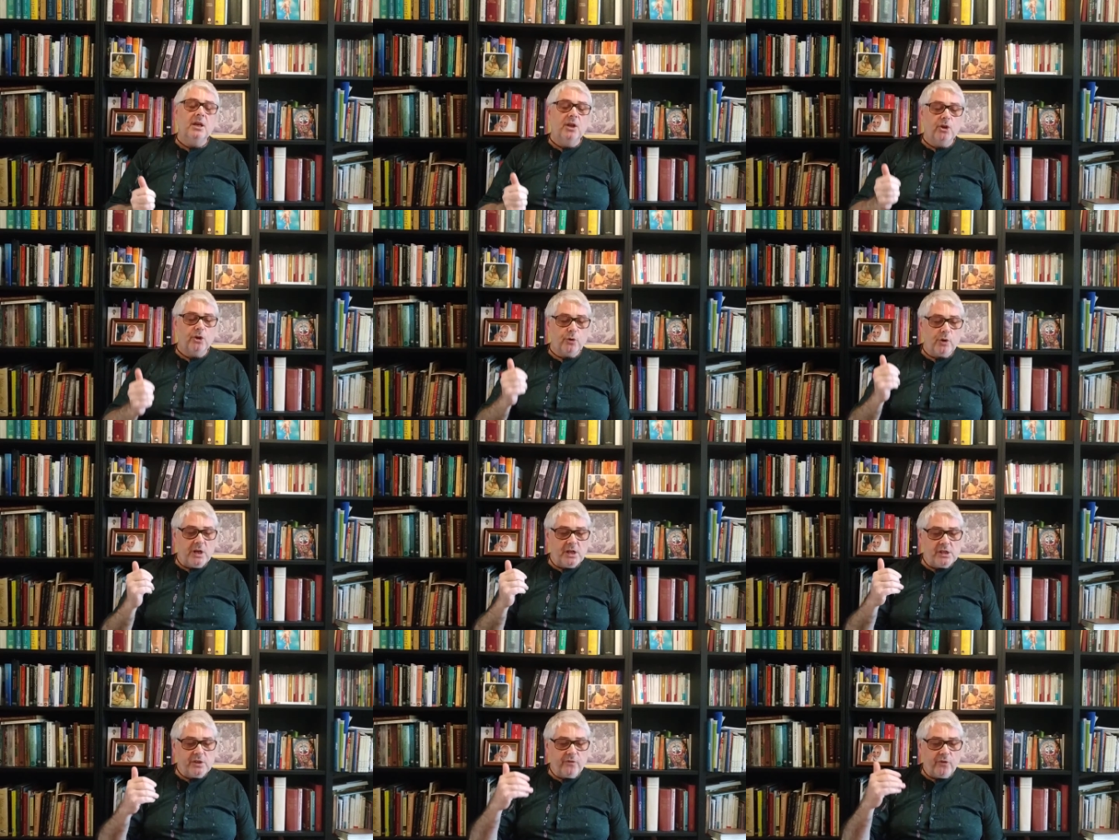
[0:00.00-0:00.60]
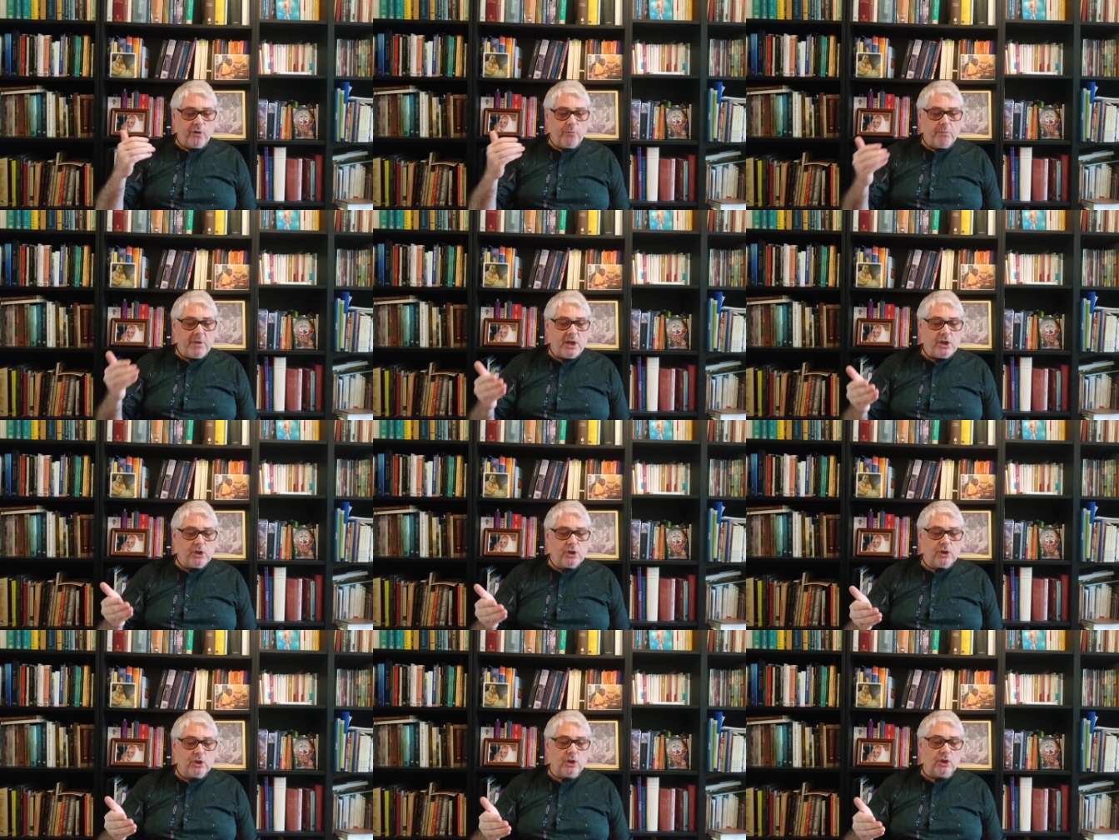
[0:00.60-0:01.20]

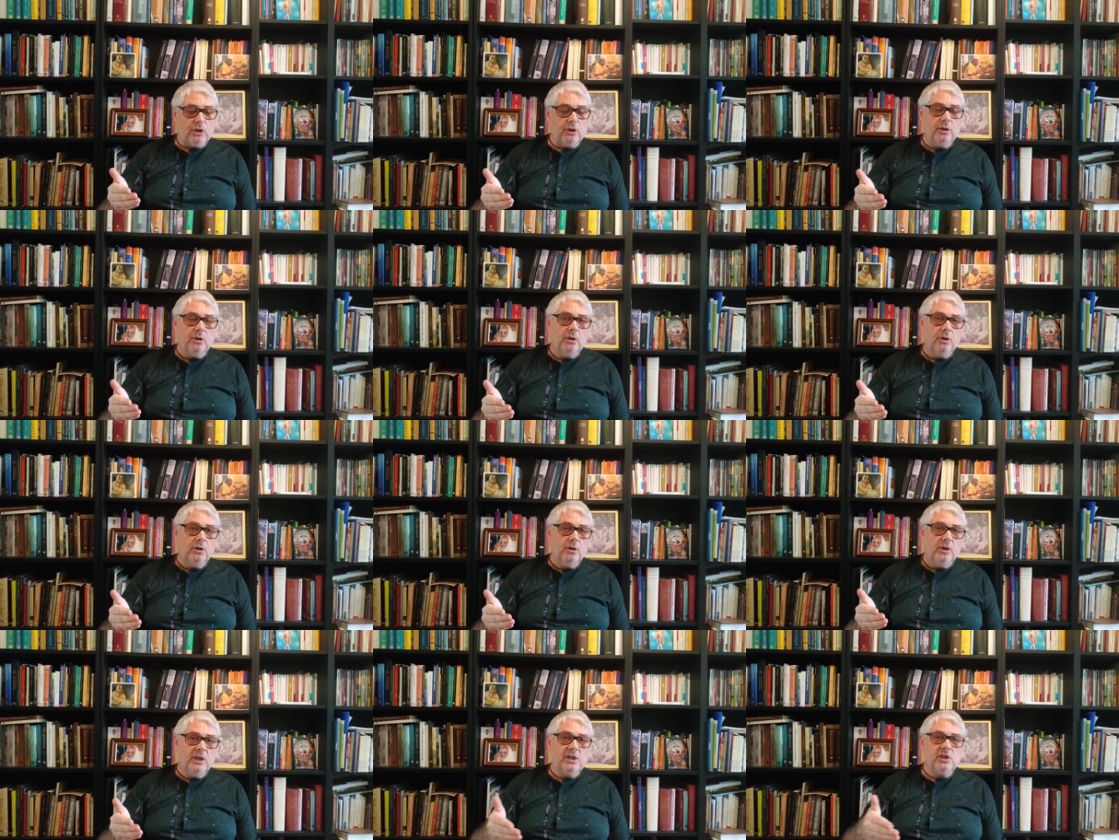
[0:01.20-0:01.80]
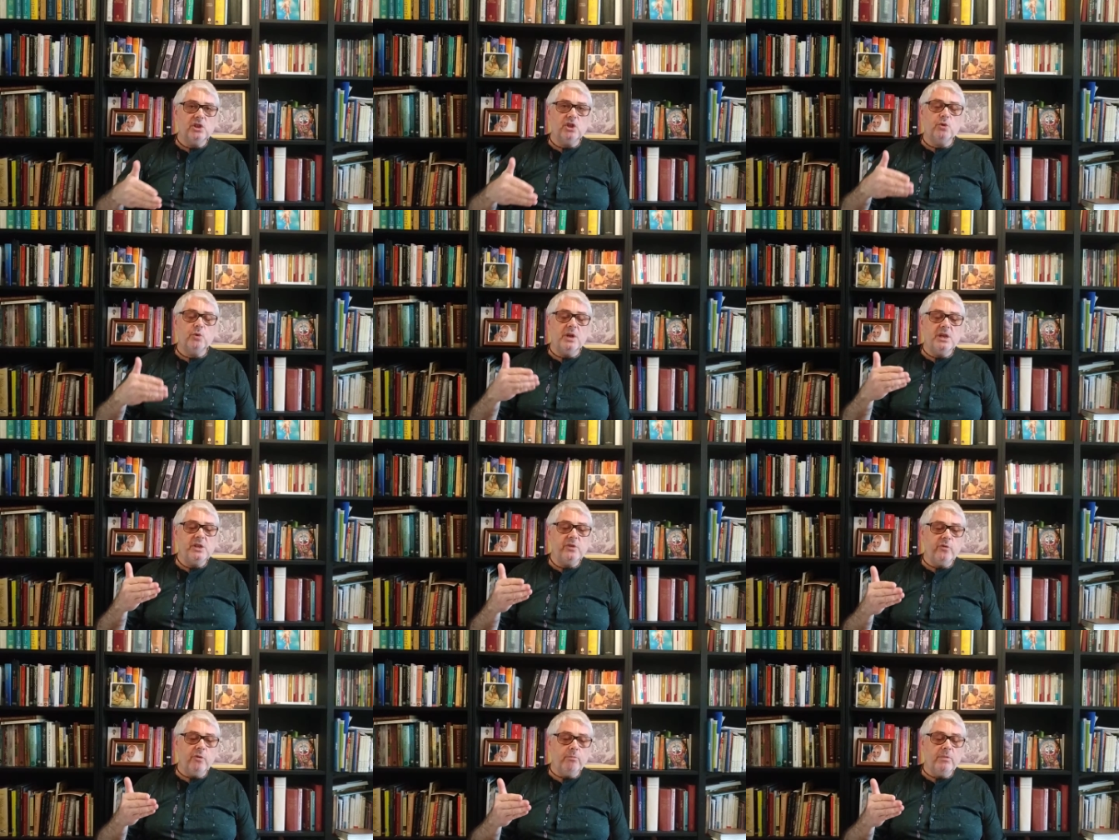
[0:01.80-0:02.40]
transformation. There's a
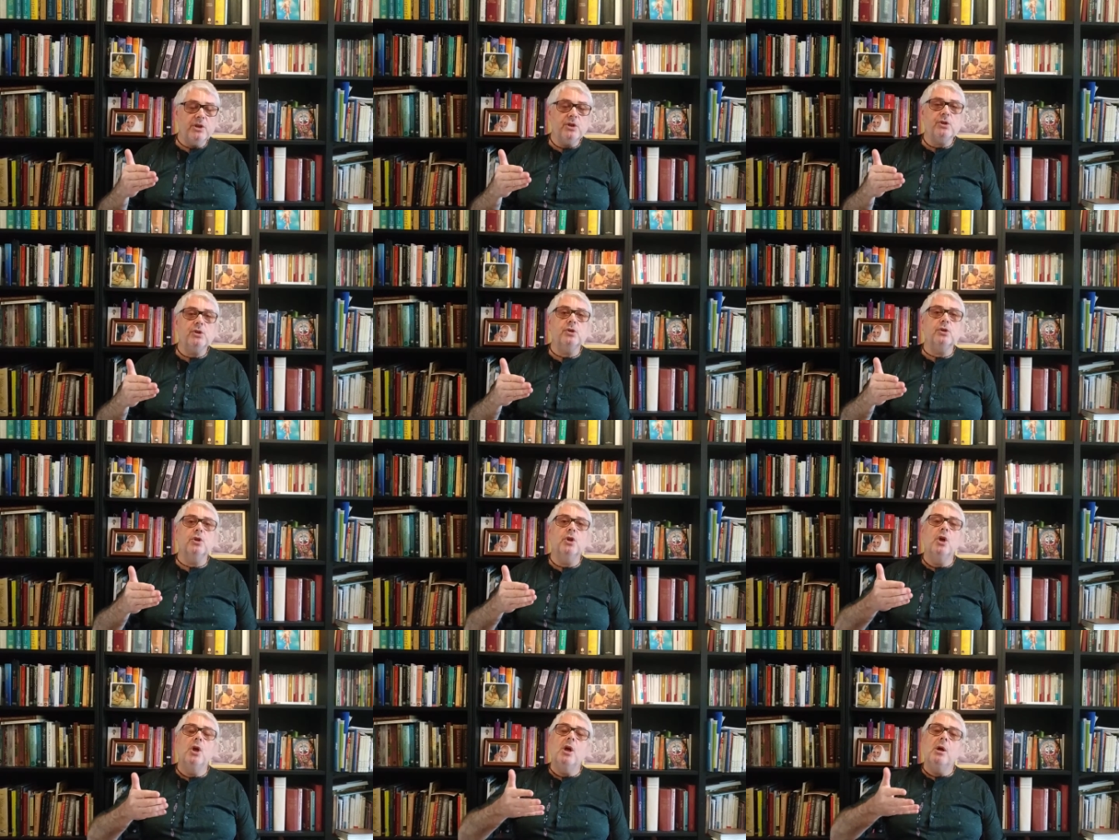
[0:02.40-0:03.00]
transformation,